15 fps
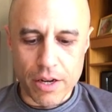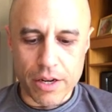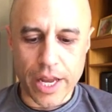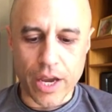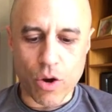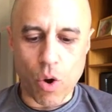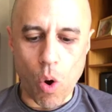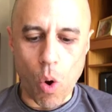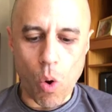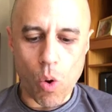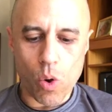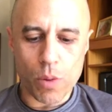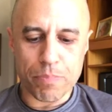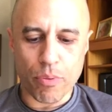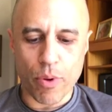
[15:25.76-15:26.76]

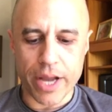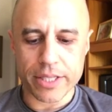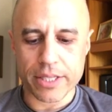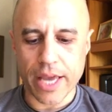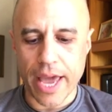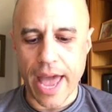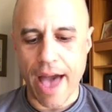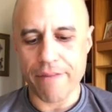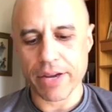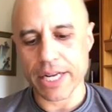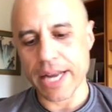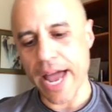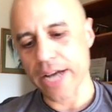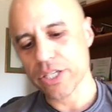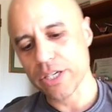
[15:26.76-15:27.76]
Nicole Puente, having a
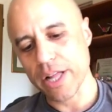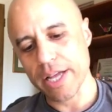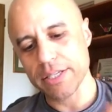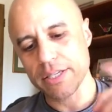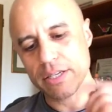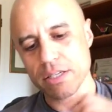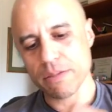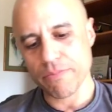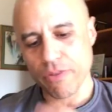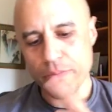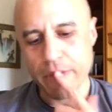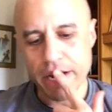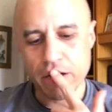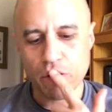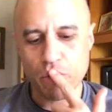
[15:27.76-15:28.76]
nationalized system for
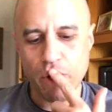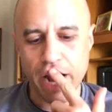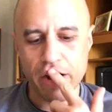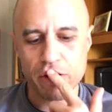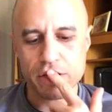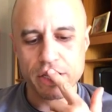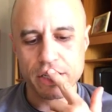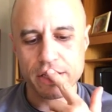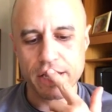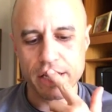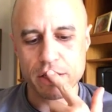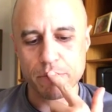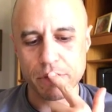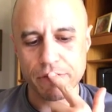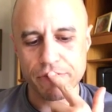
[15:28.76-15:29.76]
medical records
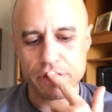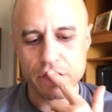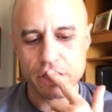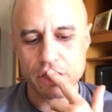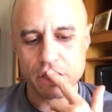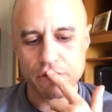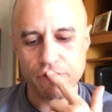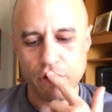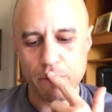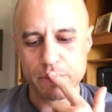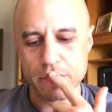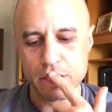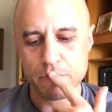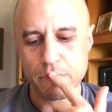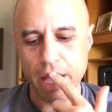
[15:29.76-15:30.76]
accessible to physicians and
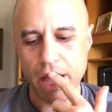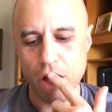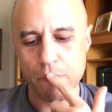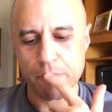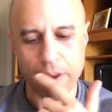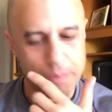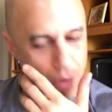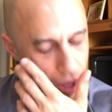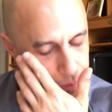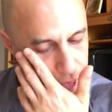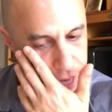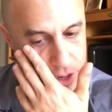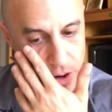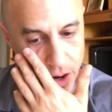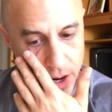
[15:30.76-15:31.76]
pharmacies may help. My mom
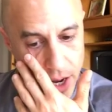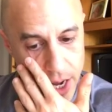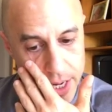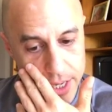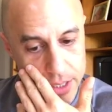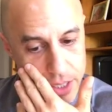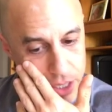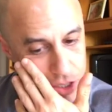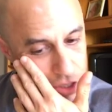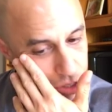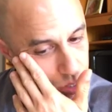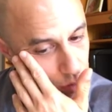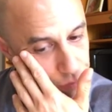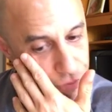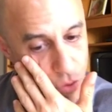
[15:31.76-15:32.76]
had a narcotic addiction,
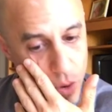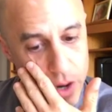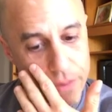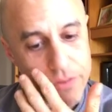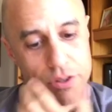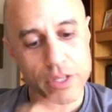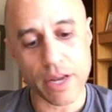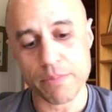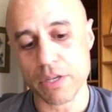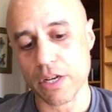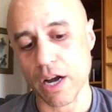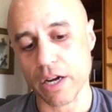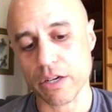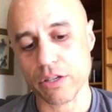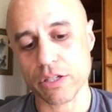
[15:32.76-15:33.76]
saw four different types of
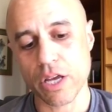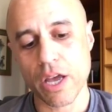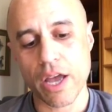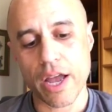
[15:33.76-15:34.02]
doctors